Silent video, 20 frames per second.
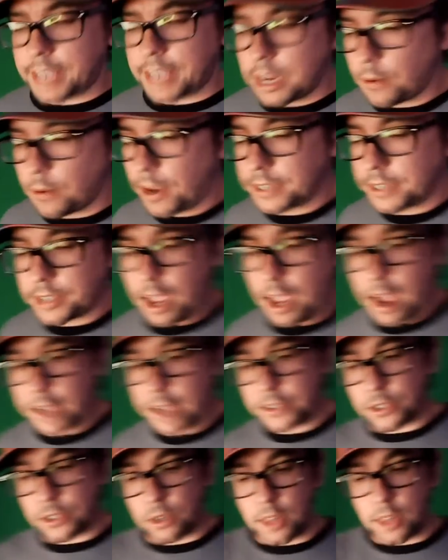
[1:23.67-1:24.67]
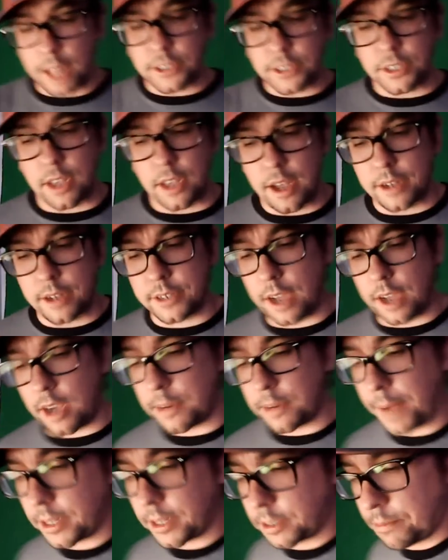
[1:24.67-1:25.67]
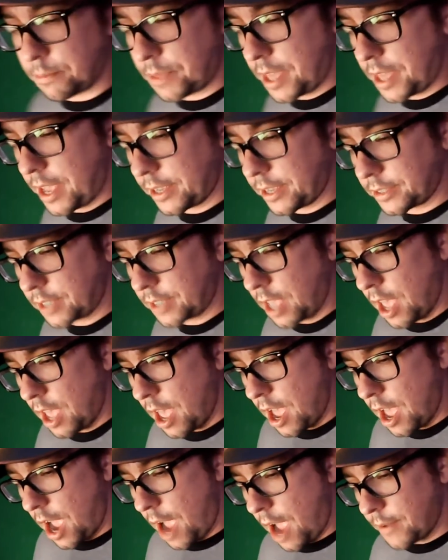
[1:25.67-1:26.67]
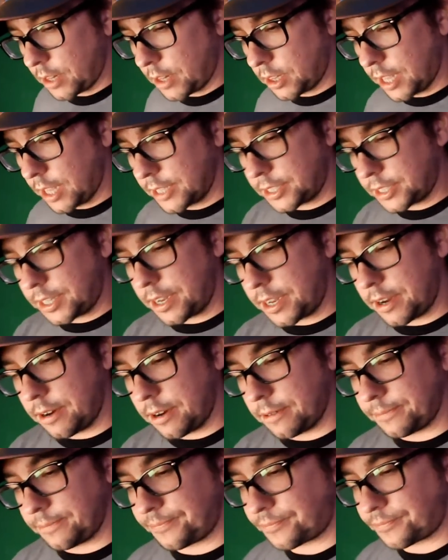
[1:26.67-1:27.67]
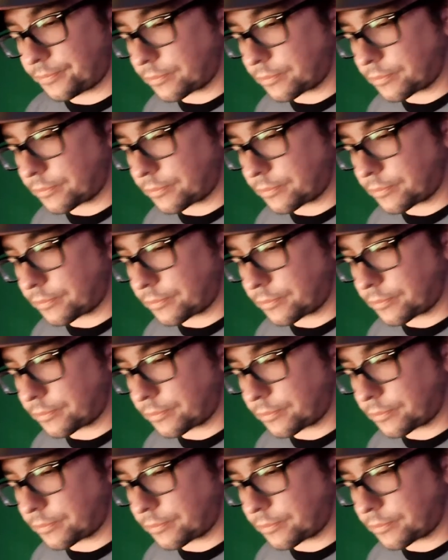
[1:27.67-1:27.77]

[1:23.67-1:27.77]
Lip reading: Anyways, guys, so let's talk about some things. I have a list here.